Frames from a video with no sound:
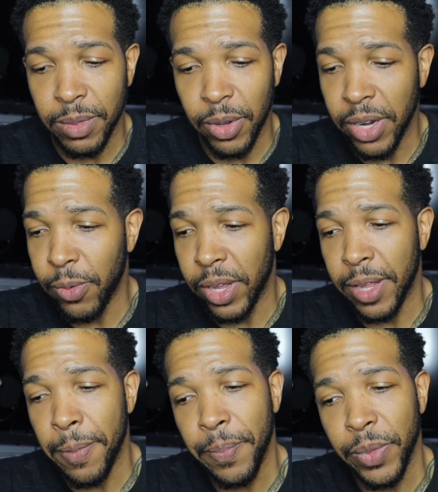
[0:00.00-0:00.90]
So
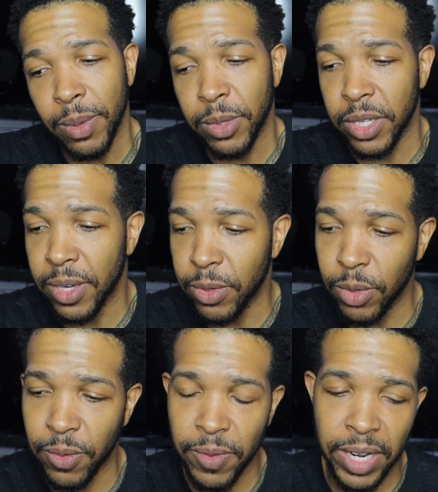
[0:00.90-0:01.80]
anyway, I'm still
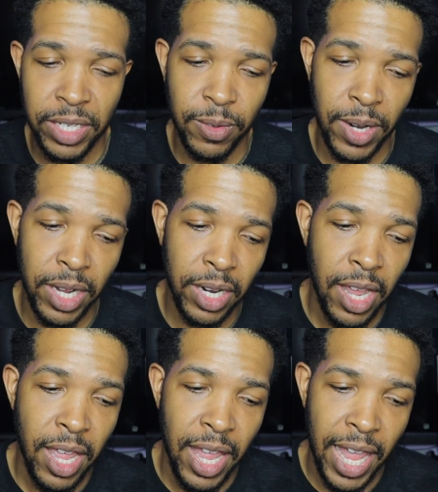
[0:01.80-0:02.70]
doing the finasteride,
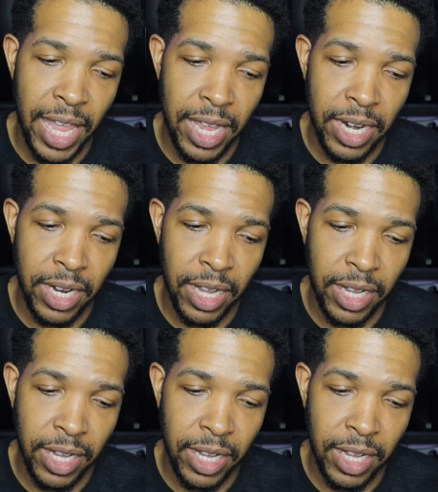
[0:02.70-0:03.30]
and